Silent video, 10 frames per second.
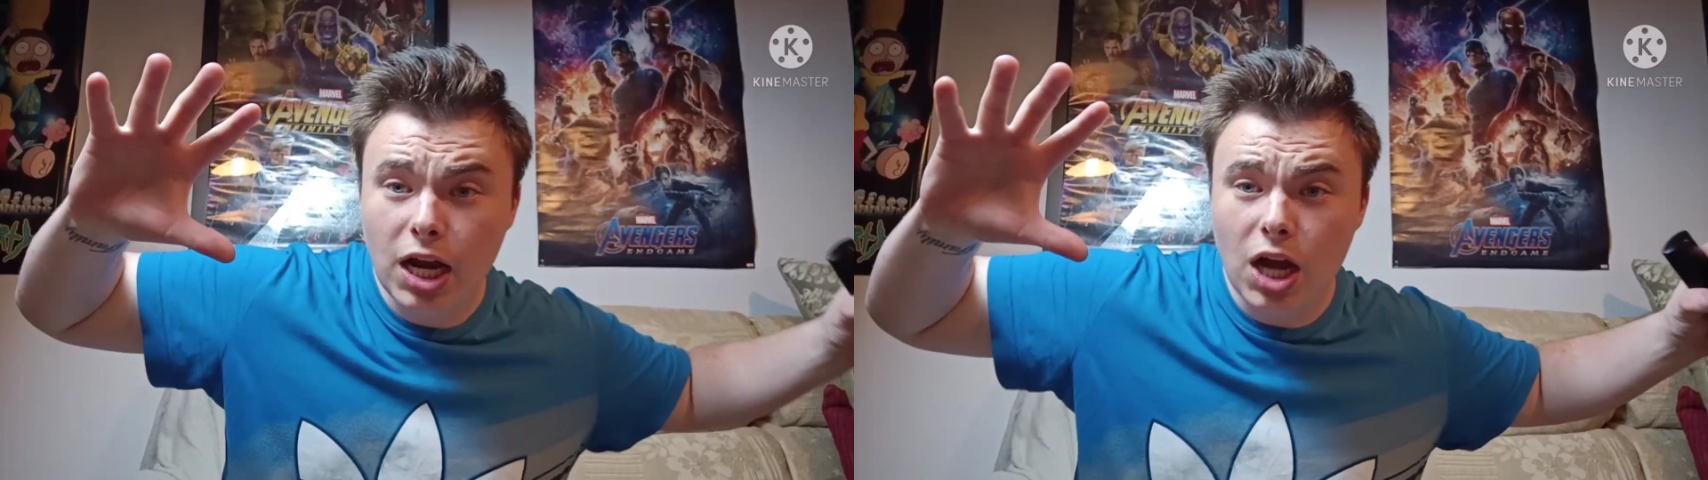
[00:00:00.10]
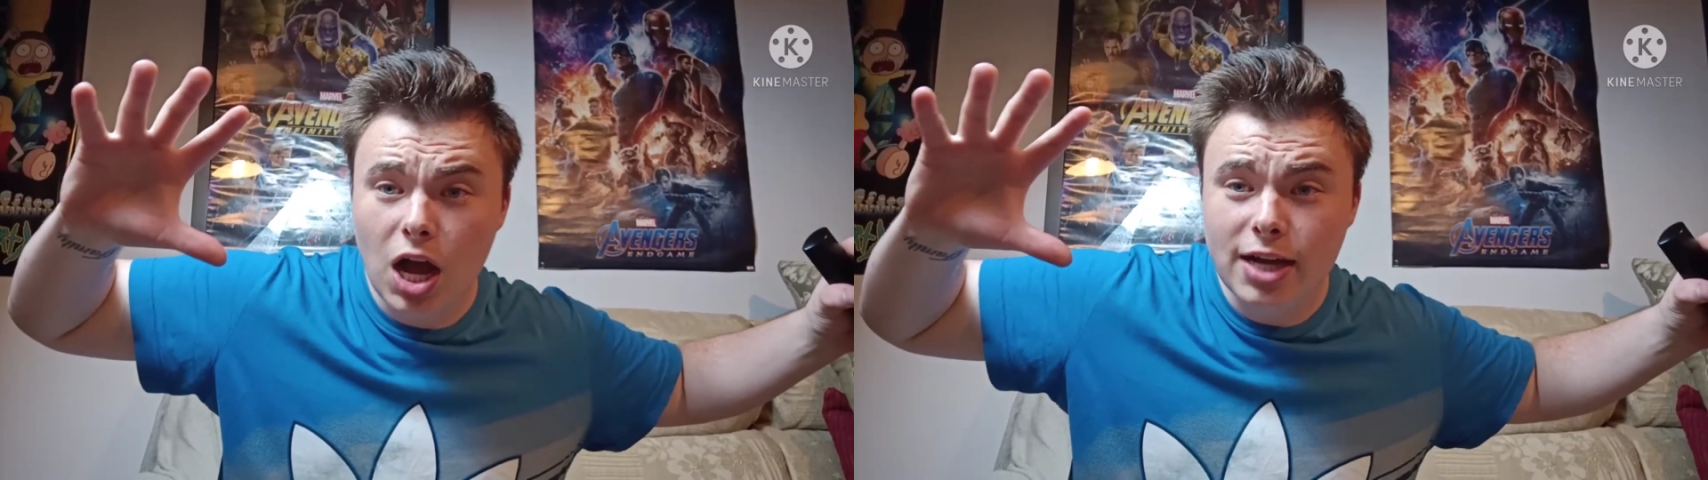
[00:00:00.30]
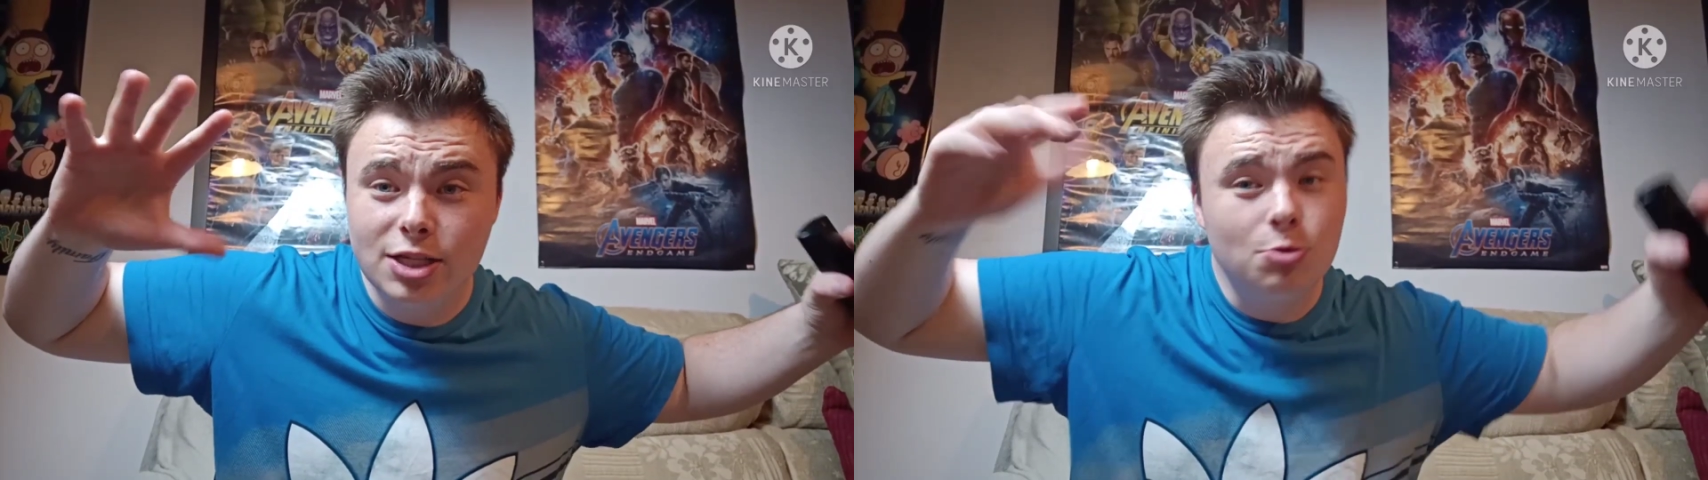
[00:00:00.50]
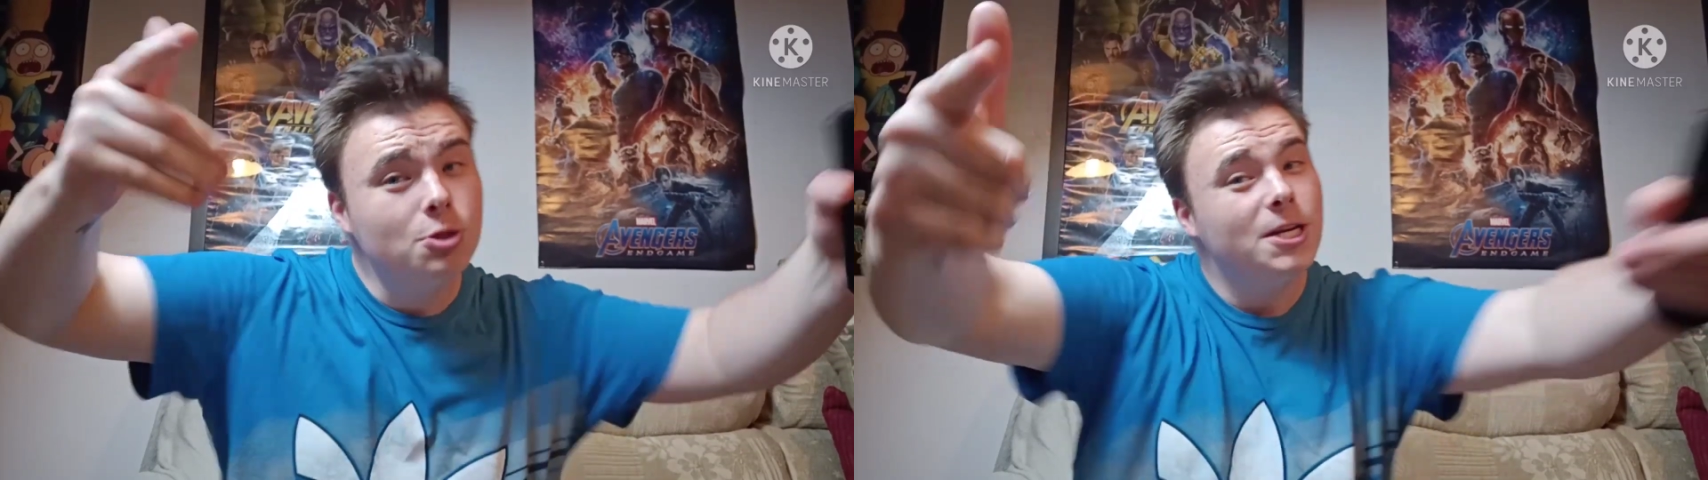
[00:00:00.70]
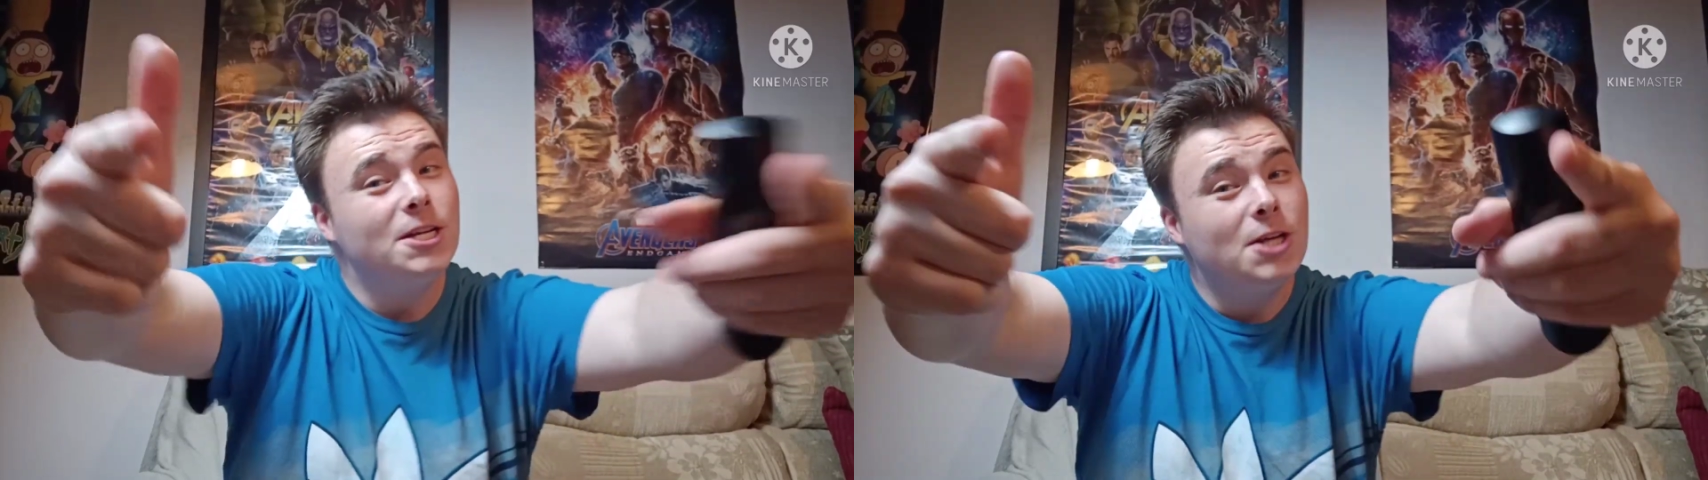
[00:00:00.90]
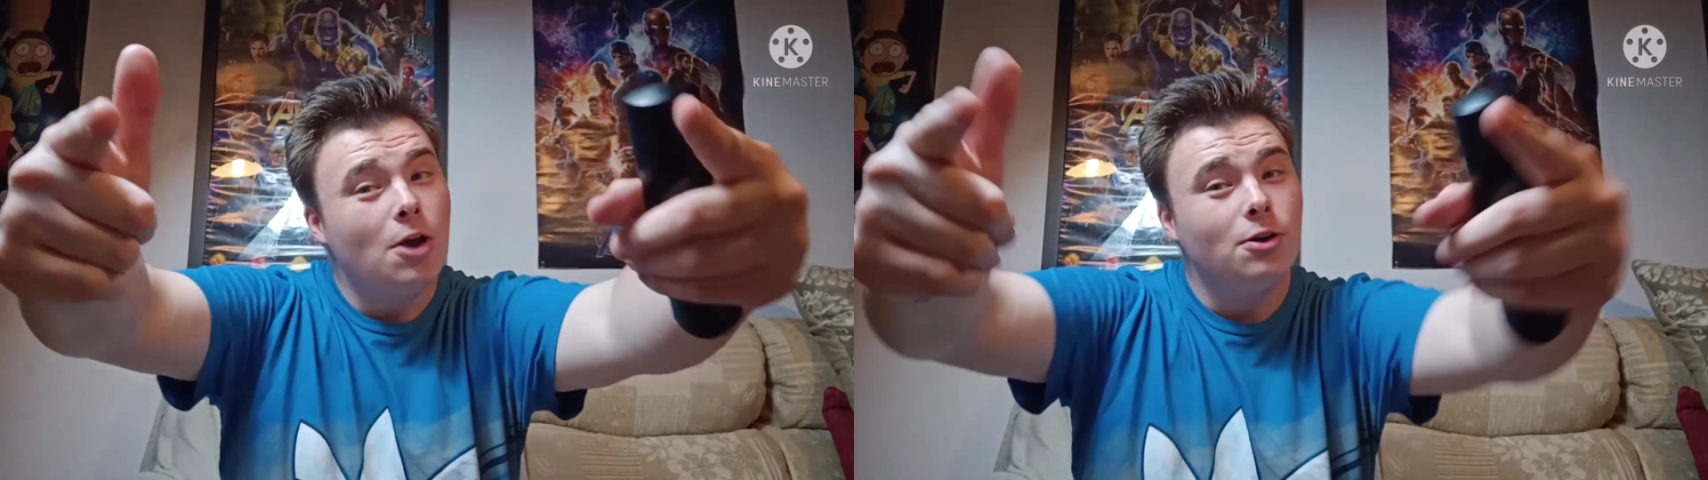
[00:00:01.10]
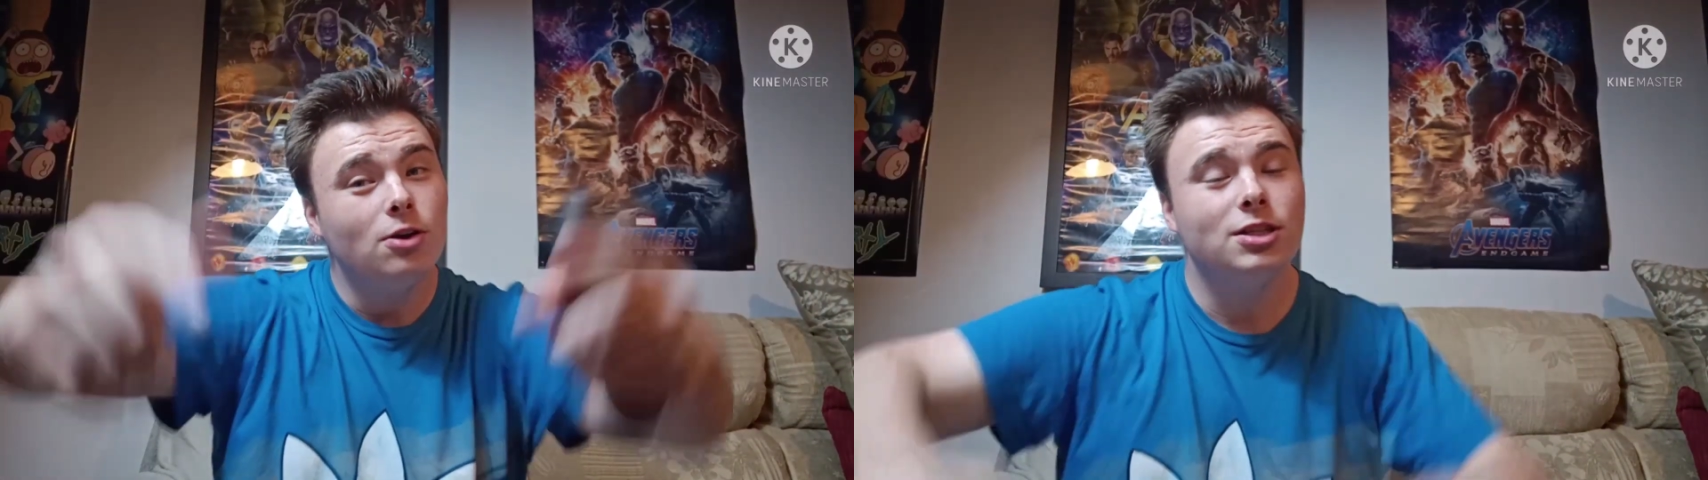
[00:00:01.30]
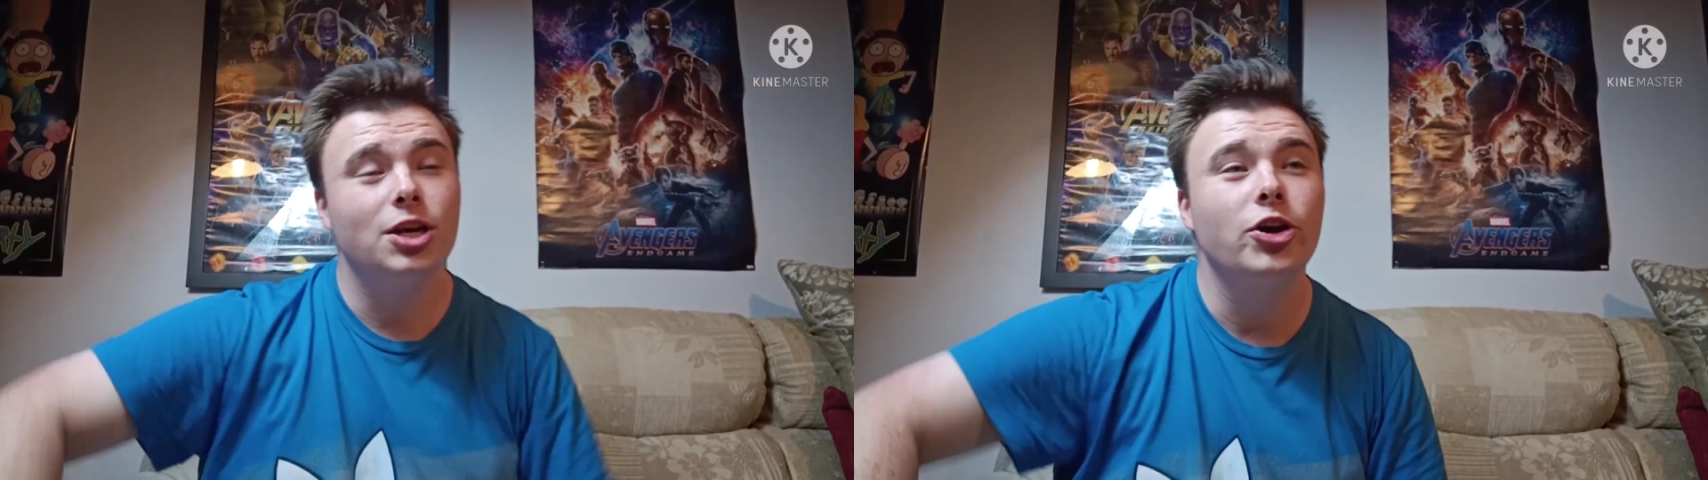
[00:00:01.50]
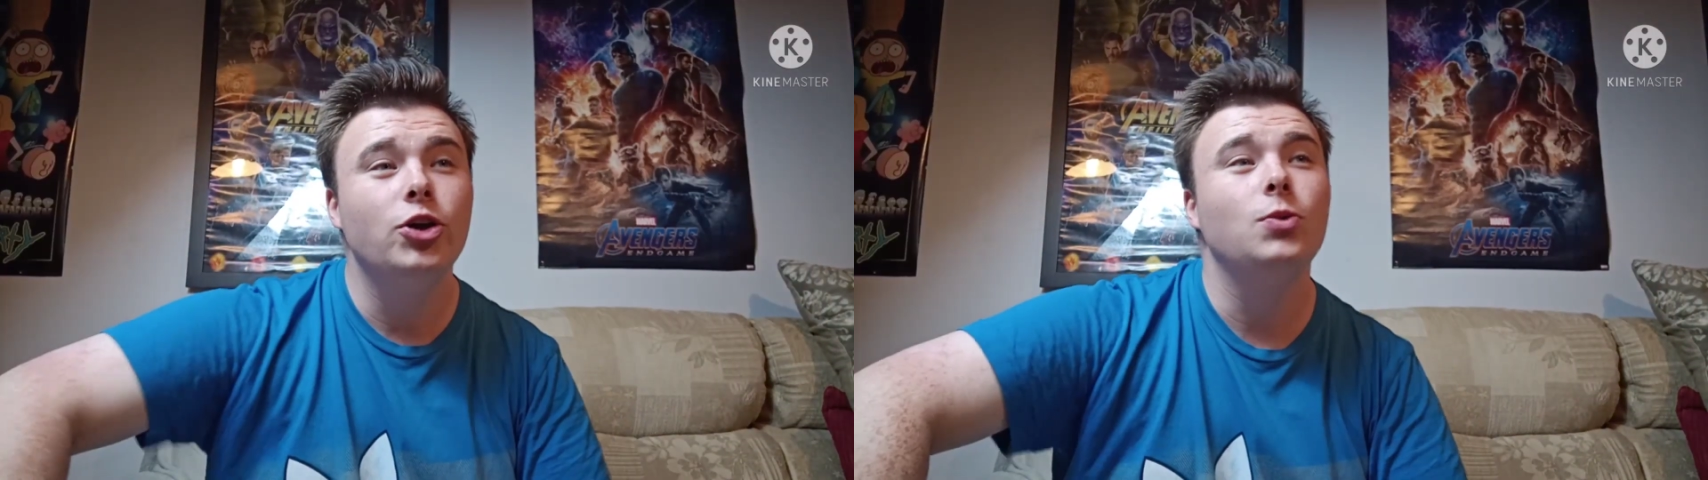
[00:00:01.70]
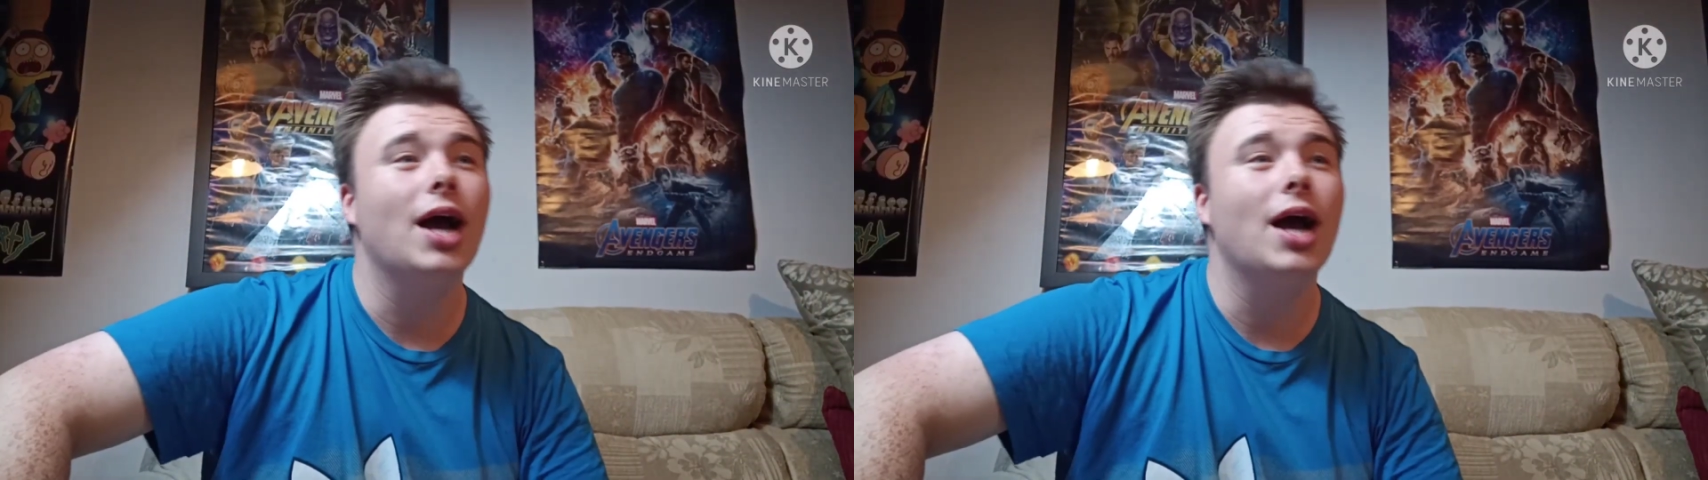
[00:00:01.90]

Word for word: guys, you're watching Go Doctor Who,